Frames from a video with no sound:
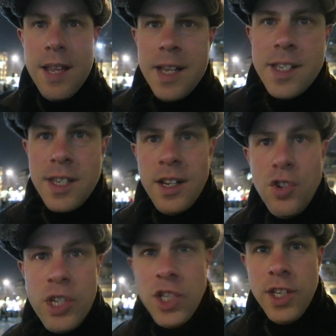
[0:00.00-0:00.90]
It's a
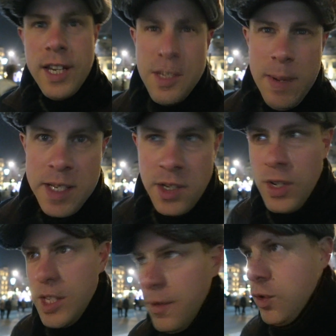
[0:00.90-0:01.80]
tradition that dates back to
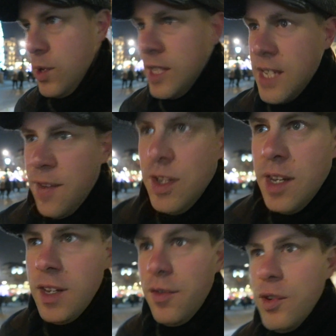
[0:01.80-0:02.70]
1947.
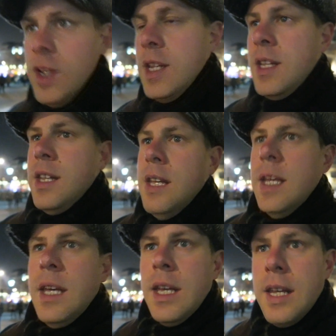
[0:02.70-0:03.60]
Different
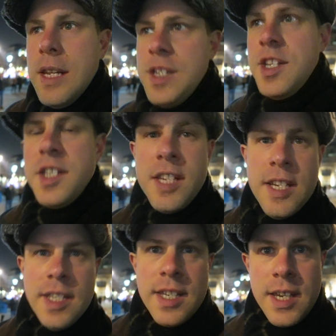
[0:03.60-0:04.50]

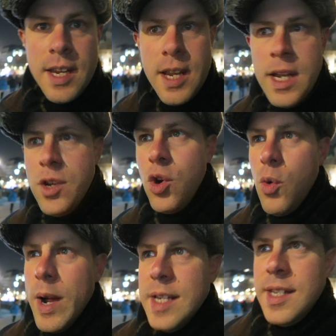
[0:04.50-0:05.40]
cities in
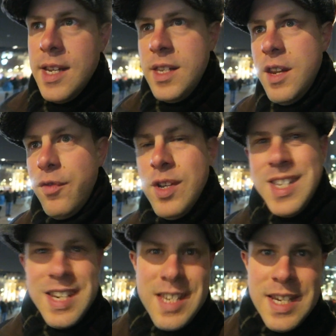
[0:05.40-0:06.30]
Norway send different
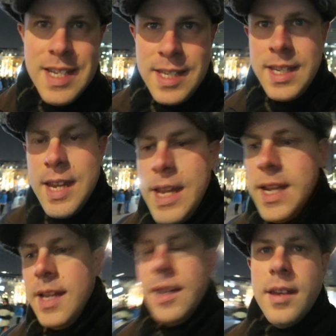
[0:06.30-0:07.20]
cities
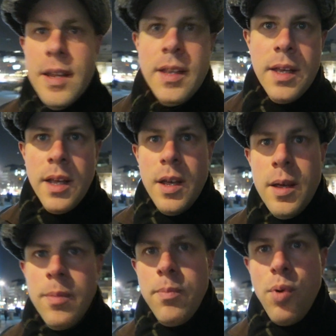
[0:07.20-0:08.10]
in
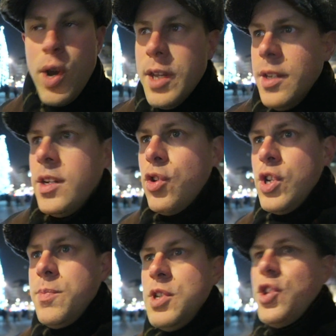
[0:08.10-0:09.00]
Britain
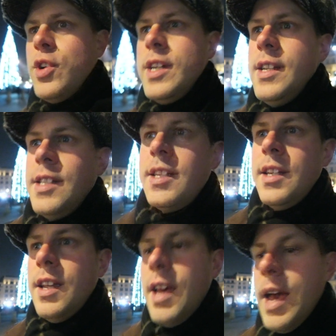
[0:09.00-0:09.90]
Christmas trees,
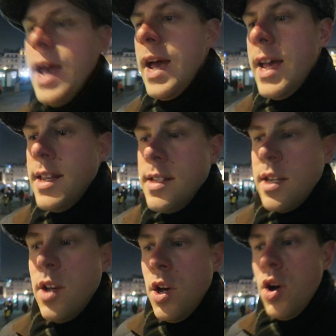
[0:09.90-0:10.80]
and
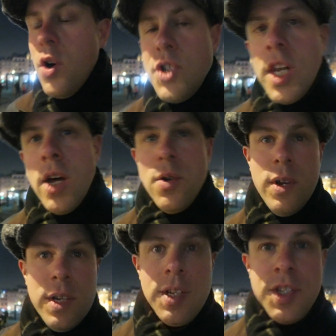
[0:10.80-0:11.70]

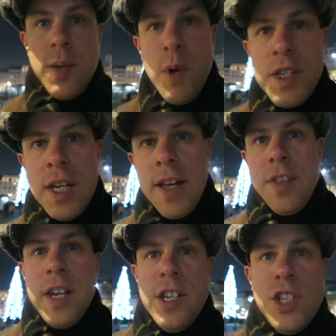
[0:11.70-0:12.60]
Oslo send one to
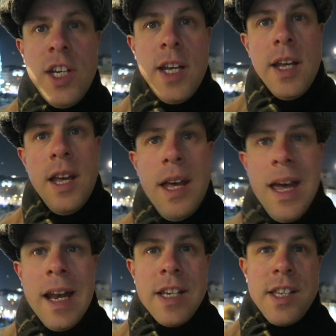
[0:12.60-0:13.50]
London each year,
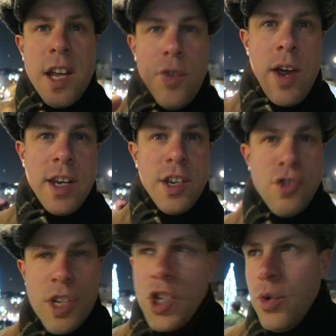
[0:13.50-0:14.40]
and it's decorated in
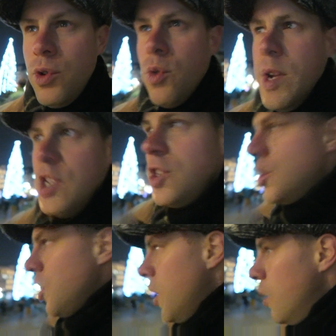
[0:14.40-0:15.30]
traditional Norwegian
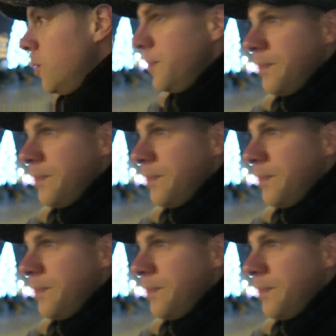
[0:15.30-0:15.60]
style.